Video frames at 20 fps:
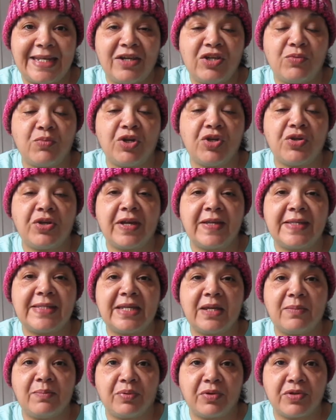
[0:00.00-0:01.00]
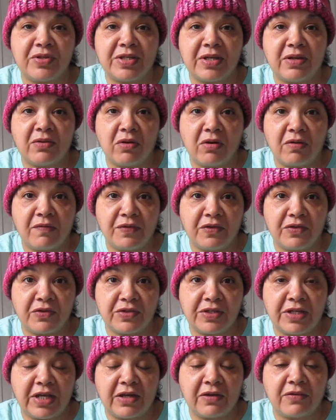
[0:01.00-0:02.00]
where you get 10% off your
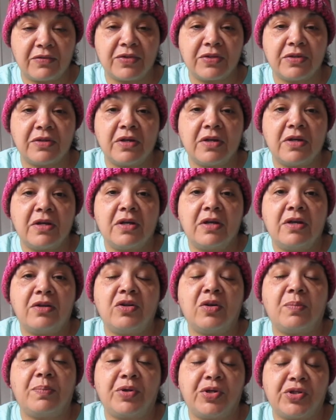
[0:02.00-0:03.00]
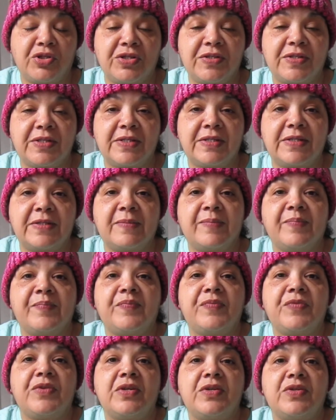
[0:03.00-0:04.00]
sales, your purchases.
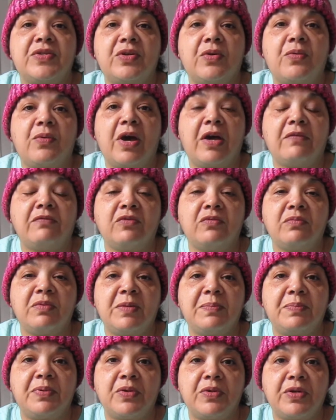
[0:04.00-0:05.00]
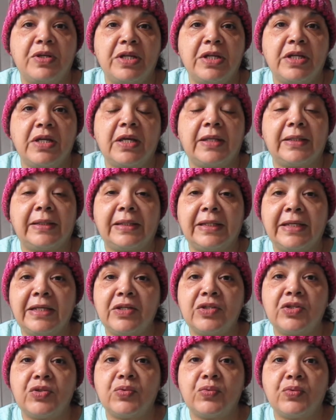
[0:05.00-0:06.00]
So I will be putting a
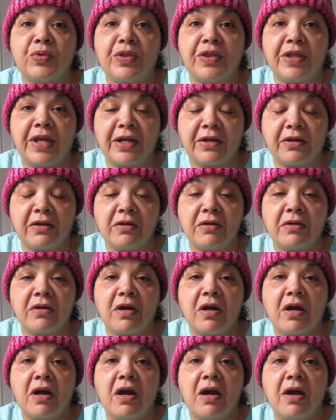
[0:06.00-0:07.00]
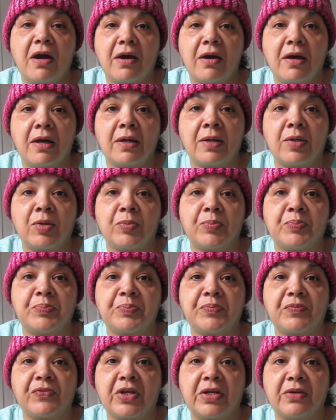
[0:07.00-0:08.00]
link to their
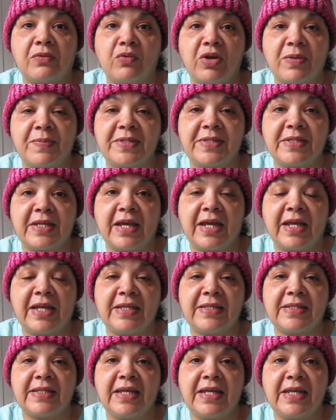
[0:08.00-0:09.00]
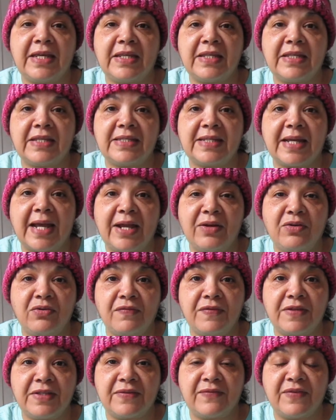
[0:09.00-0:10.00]
website in the title
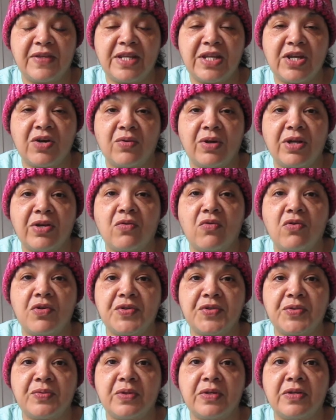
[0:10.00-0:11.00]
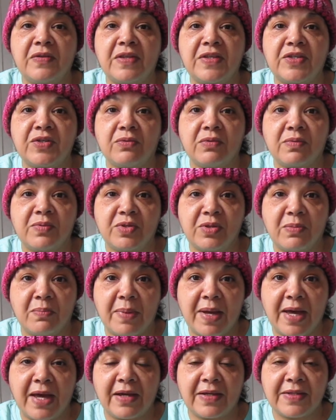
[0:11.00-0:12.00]
of this video and also in the description
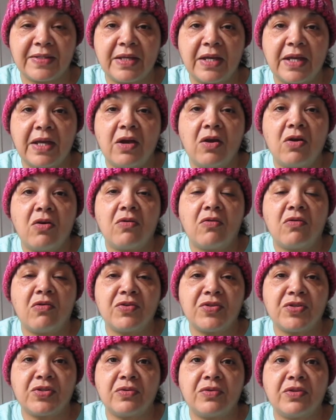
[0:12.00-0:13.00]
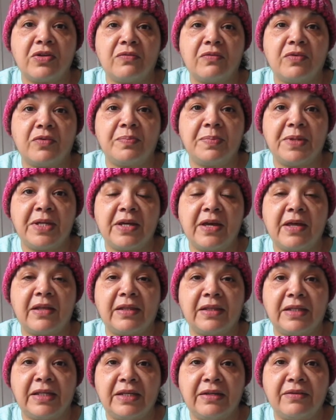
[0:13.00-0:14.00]
box. Also, there would be a
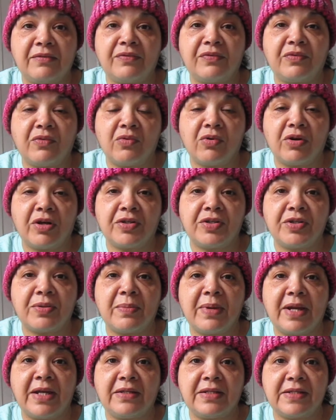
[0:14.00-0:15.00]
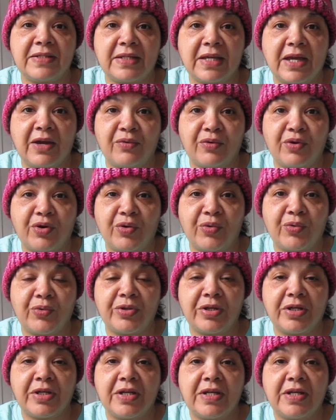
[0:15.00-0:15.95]
link for my discount code.